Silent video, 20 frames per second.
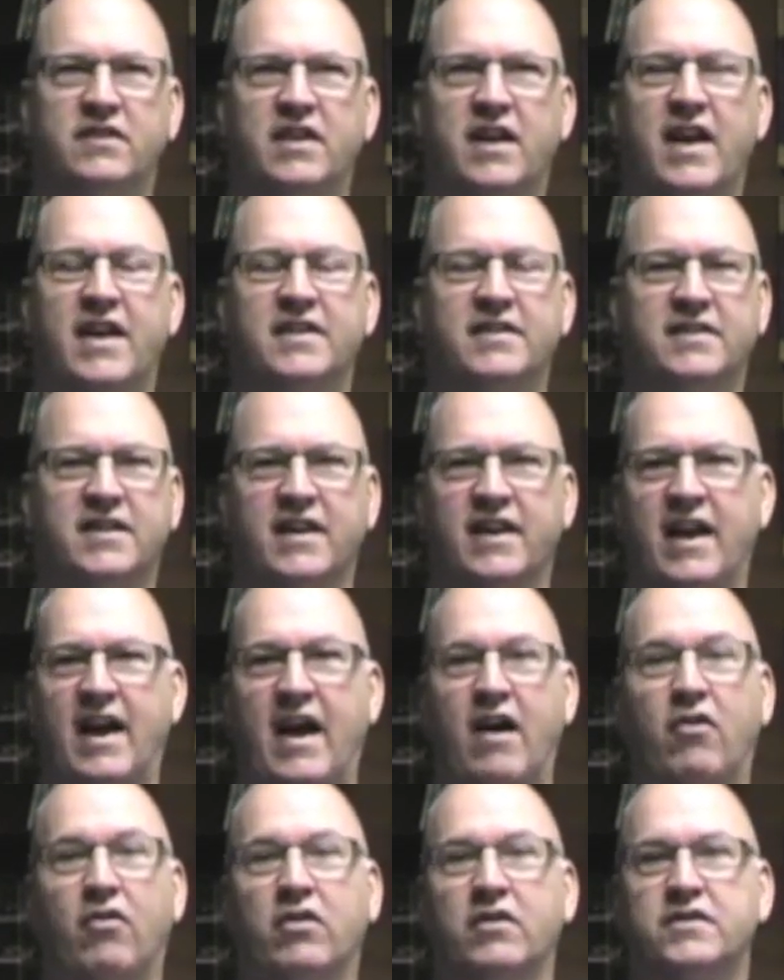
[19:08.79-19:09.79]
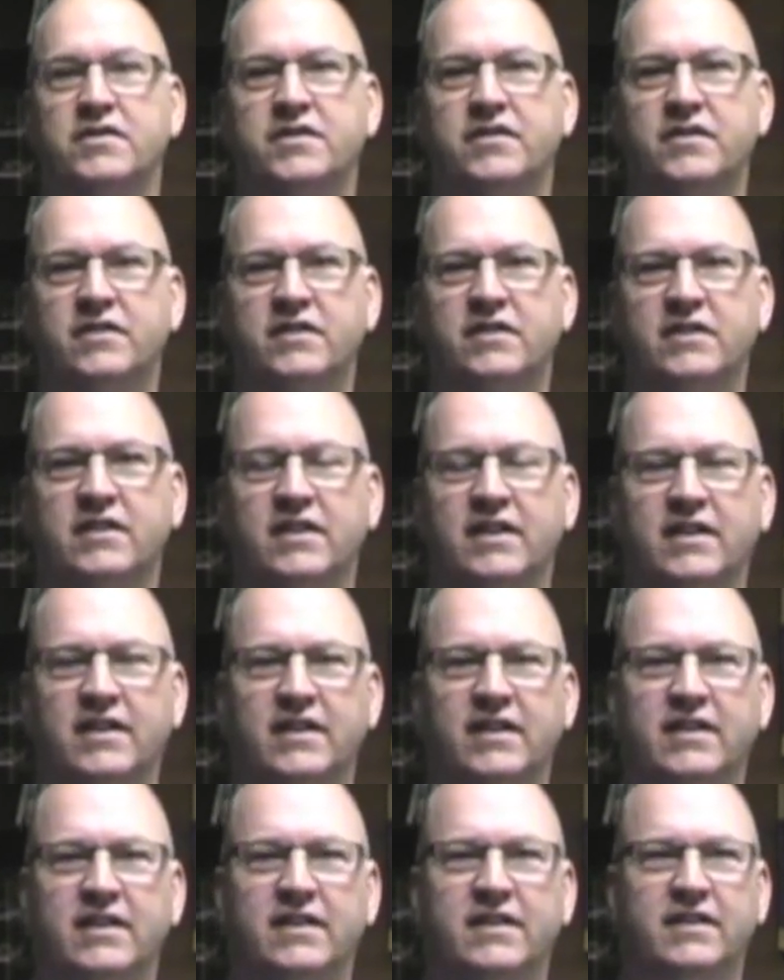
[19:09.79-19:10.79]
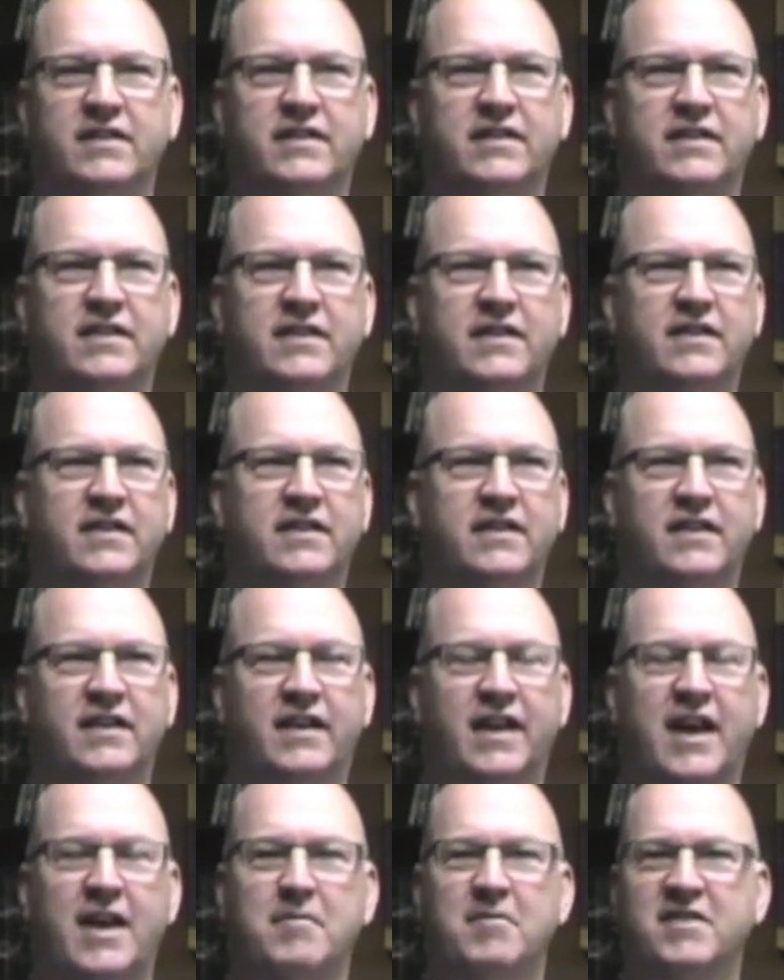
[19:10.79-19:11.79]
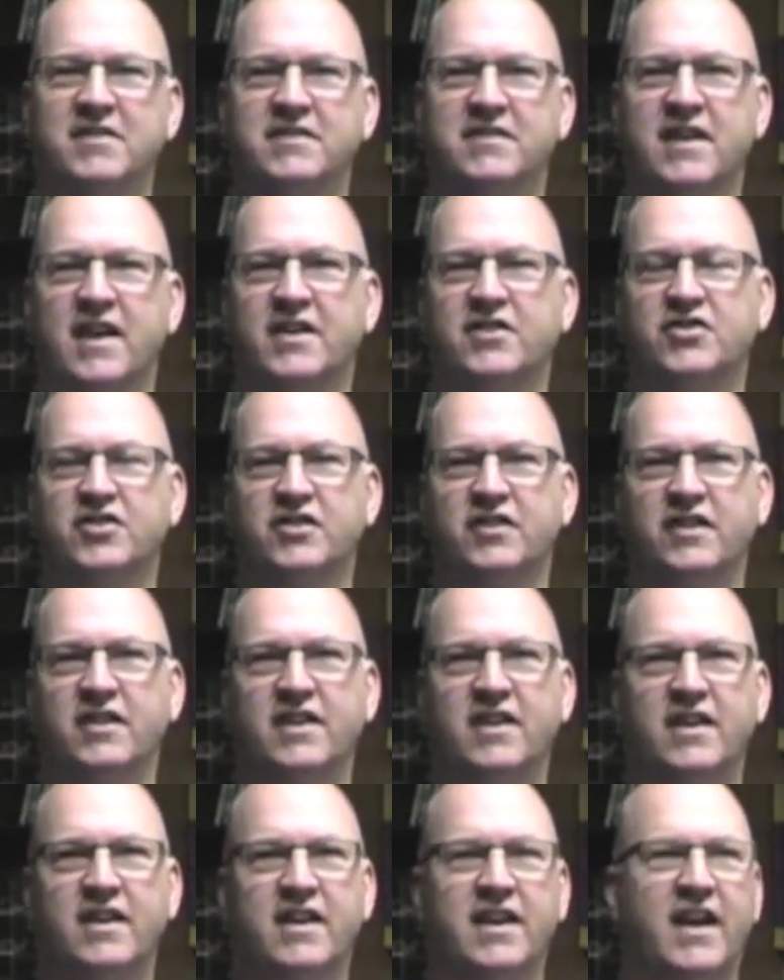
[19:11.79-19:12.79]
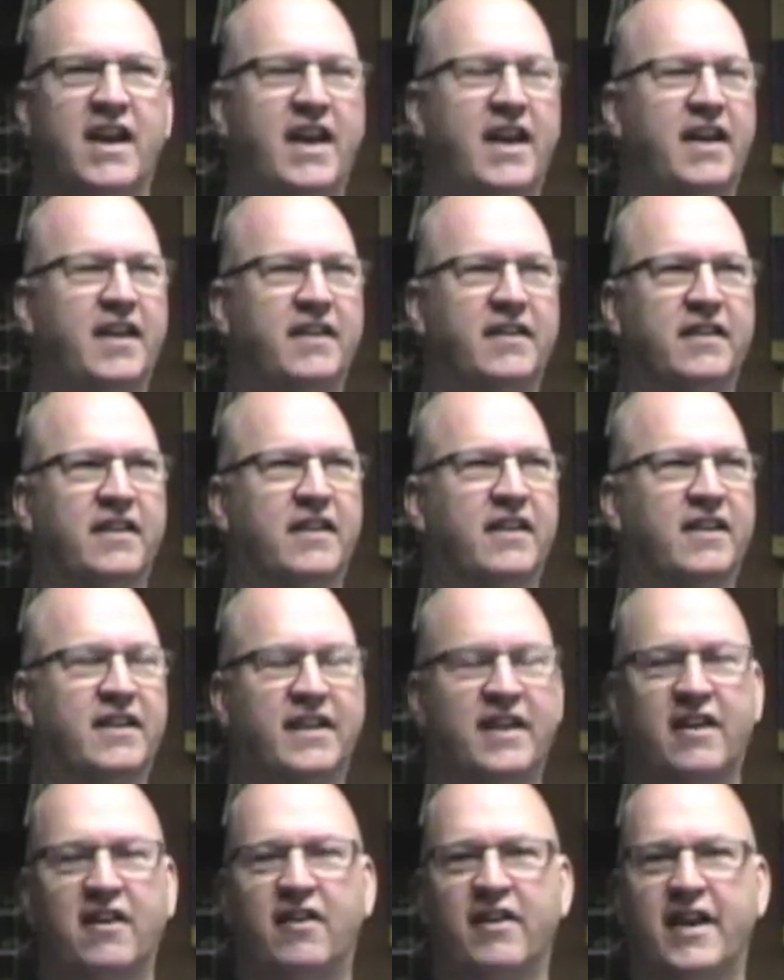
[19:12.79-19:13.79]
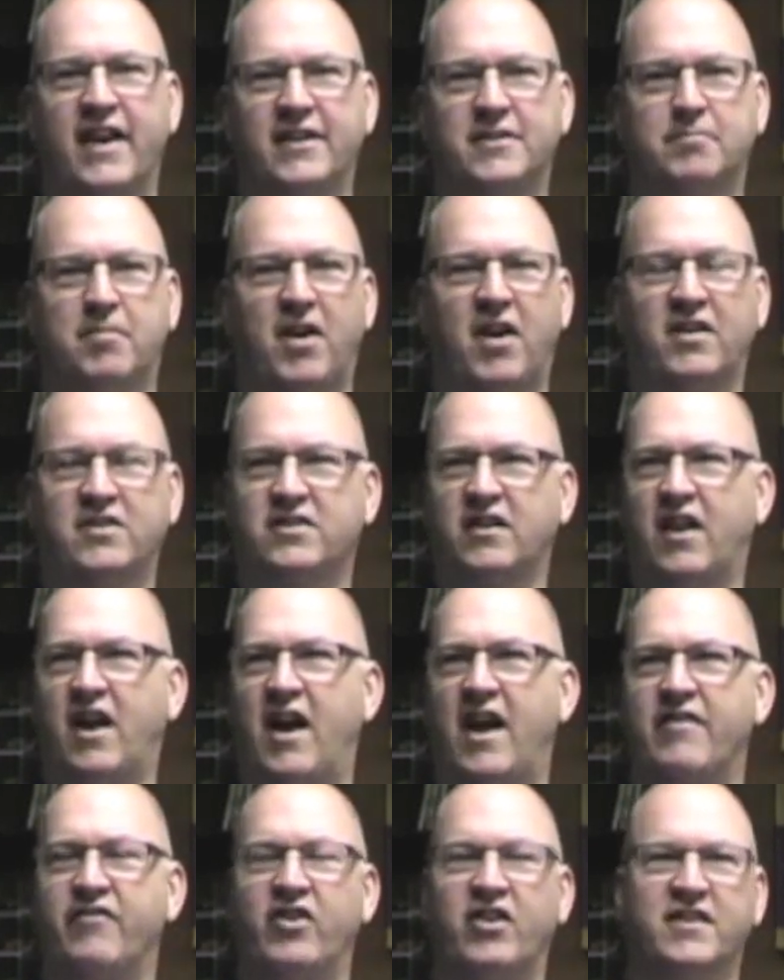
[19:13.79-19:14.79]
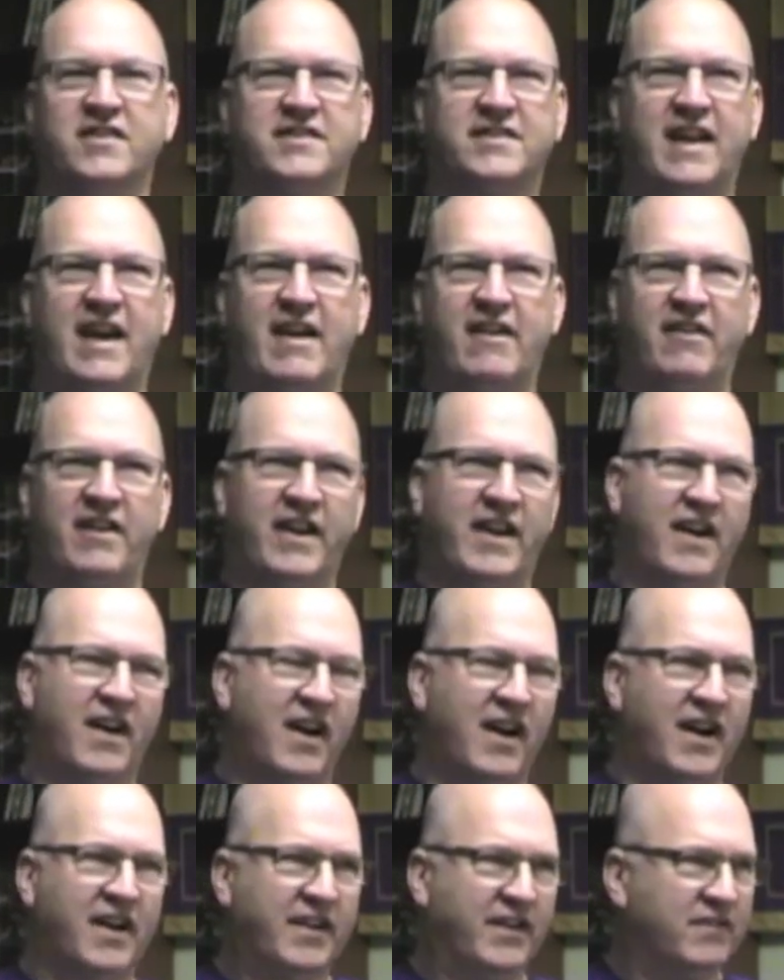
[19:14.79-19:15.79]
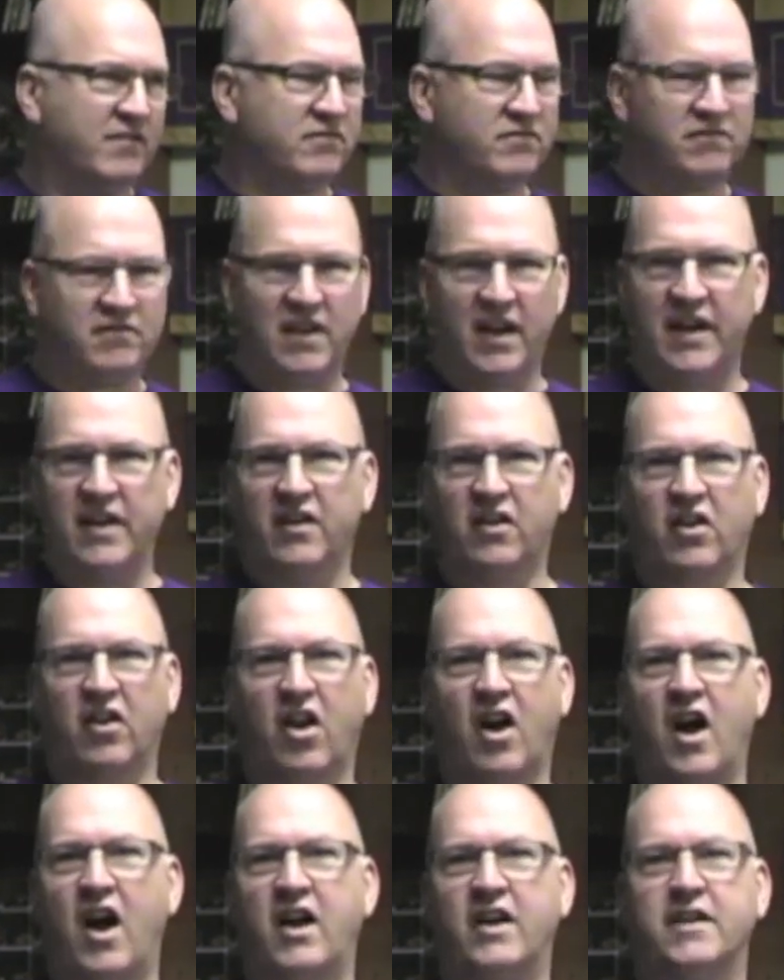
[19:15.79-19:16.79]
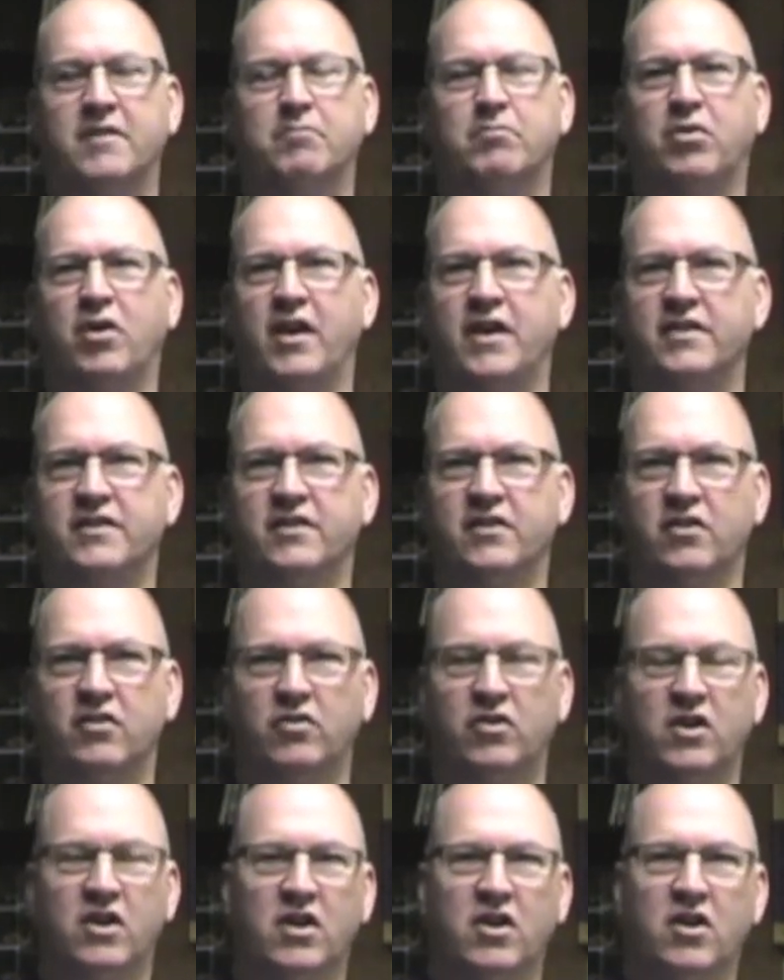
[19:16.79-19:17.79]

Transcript: eight ten hours uh, uh, a gaming session and uh, get on Xbox Live on a Saturday night at eight o'clock and play till